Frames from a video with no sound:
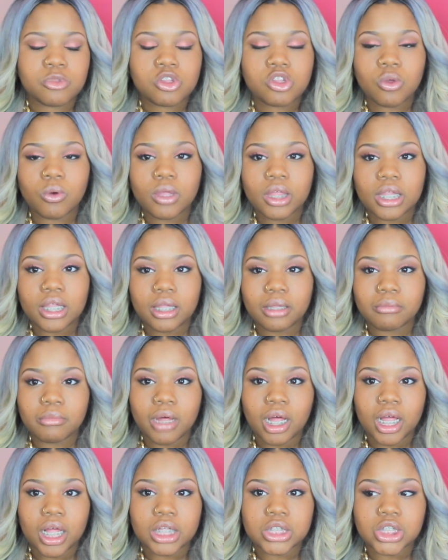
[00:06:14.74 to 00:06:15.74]
soak it in
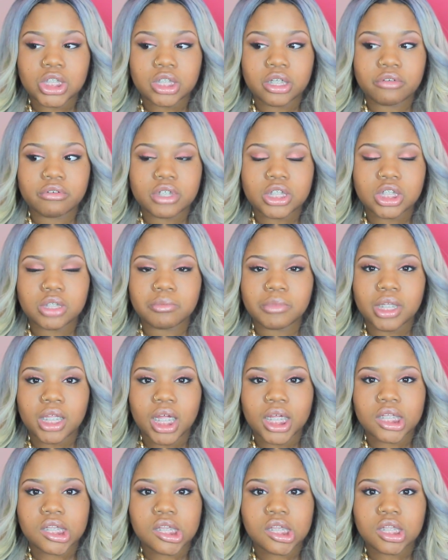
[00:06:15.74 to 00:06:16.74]
my generic Shimmer
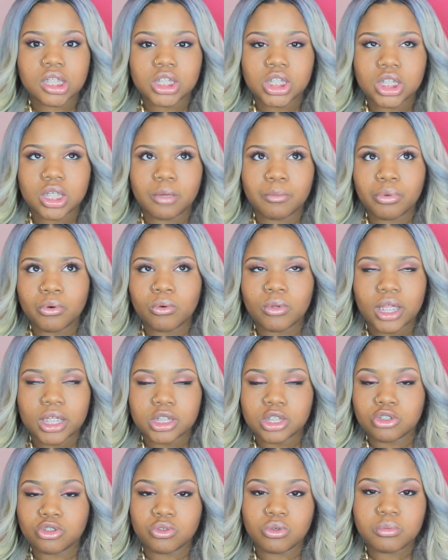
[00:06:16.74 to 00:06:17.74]
Lights shampoo, like
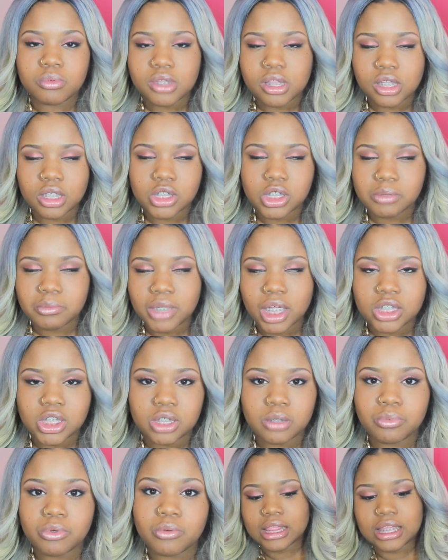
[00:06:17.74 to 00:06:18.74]
the dupe to the Shimmer Light
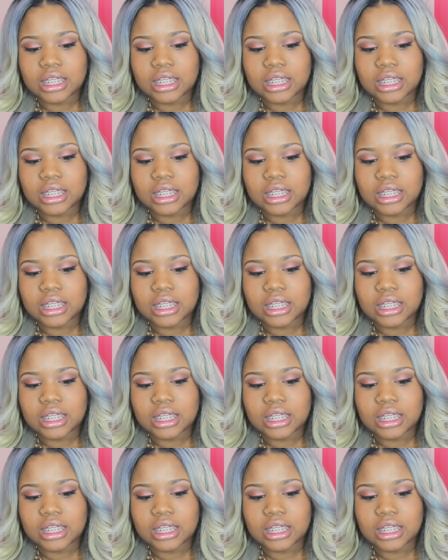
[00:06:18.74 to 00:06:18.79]
shampoo.